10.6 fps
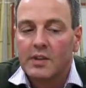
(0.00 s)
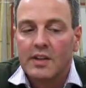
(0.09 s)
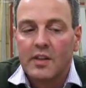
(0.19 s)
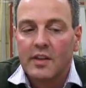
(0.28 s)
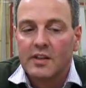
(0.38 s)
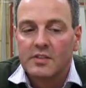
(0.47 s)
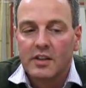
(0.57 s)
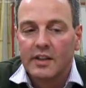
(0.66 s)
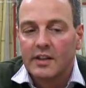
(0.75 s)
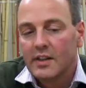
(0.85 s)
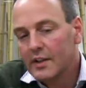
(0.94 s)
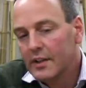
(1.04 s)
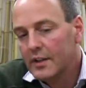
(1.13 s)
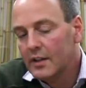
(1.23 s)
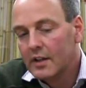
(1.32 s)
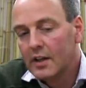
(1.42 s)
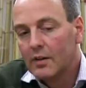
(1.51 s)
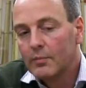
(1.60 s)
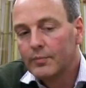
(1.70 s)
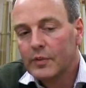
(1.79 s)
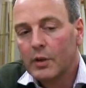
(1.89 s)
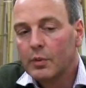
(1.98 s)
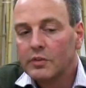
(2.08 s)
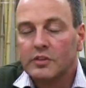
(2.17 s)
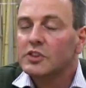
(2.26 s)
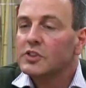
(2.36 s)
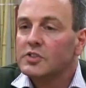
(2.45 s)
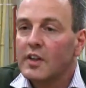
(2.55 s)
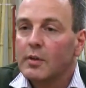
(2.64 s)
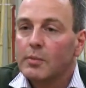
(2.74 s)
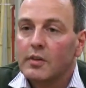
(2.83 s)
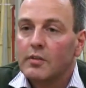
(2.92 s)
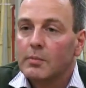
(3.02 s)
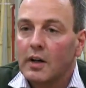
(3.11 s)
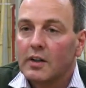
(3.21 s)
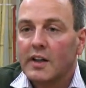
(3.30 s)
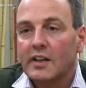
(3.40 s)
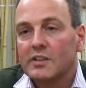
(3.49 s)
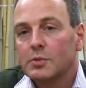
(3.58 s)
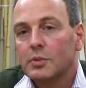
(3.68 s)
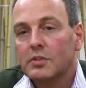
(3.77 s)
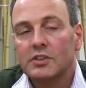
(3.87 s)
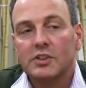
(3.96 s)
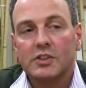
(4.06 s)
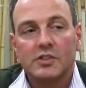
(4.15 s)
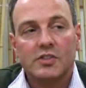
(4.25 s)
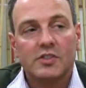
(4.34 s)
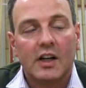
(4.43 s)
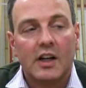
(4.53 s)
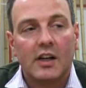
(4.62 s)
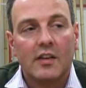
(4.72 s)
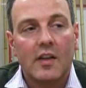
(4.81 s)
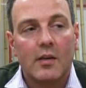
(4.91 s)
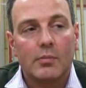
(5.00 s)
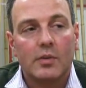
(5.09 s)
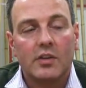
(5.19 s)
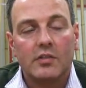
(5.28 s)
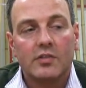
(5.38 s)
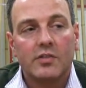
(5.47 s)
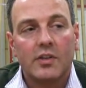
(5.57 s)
did things like we reduced the number of markets, we reduced the number of